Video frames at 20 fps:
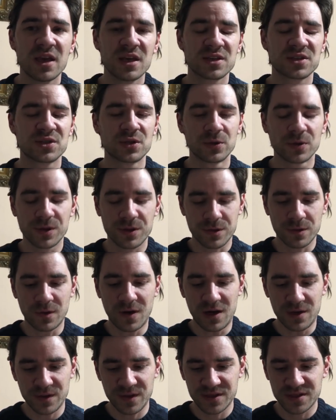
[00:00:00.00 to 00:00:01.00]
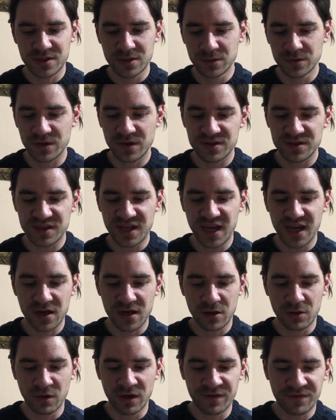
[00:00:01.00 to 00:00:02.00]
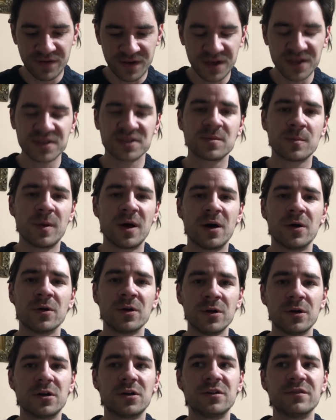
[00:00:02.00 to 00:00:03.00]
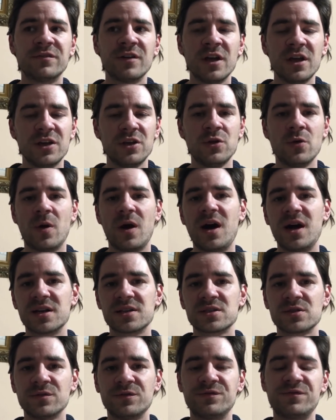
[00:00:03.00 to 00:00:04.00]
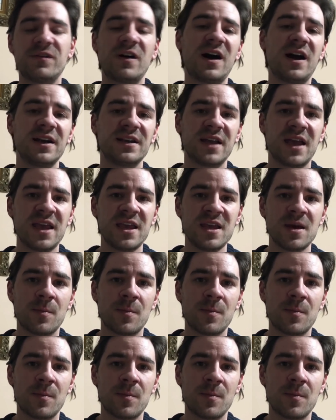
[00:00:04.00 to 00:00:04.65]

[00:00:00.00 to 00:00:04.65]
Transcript: So throughout this lunar cycle, if it is about love, you are to find a, a